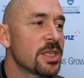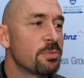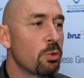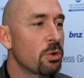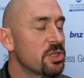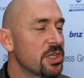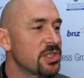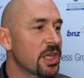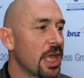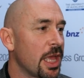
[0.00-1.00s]
Small Worlds
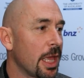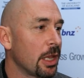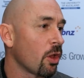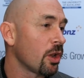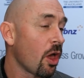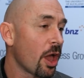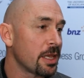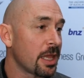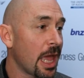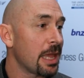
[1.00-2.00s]
is an
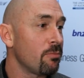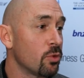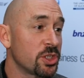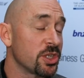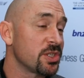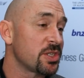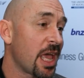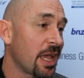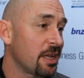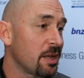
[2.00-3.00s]
online game which is
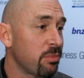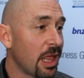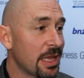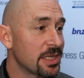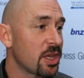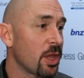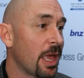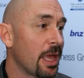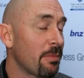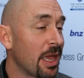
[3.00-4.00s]
targeted at players
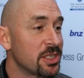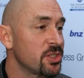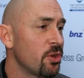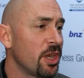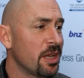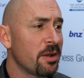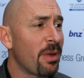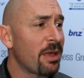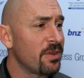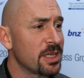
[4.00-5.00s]
aged 13 and
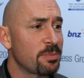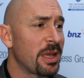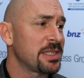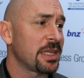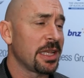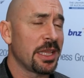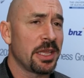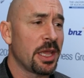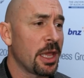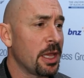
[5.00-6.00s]
above, and it's
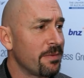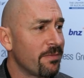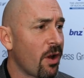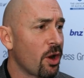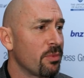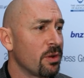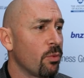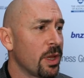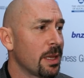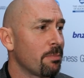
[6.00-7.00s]
basically an environment
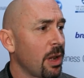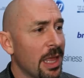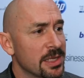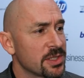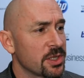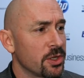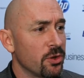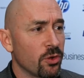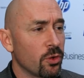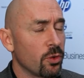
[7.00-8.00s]
where players
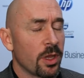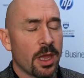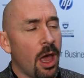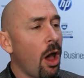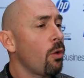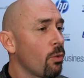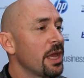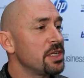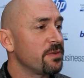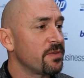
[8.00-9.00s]
can do a whole
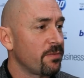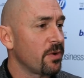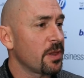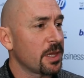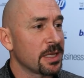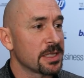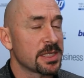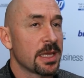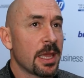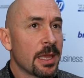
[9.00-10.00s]
range of different
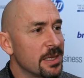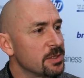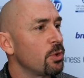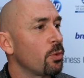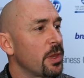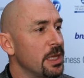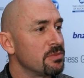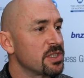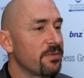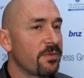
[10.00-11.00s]
things. There's real
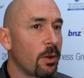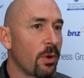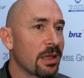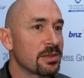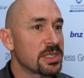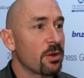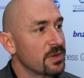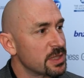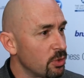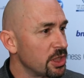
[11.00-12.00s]
themes around
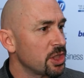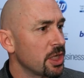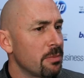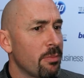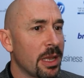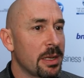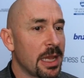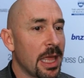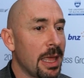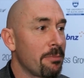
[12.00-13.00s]
self-expression
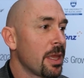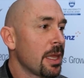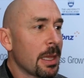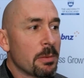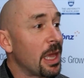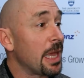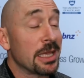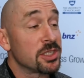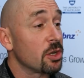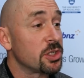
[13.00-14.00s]

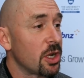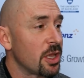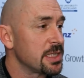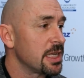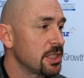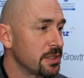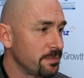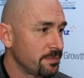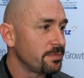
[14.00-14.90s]
and socialisation.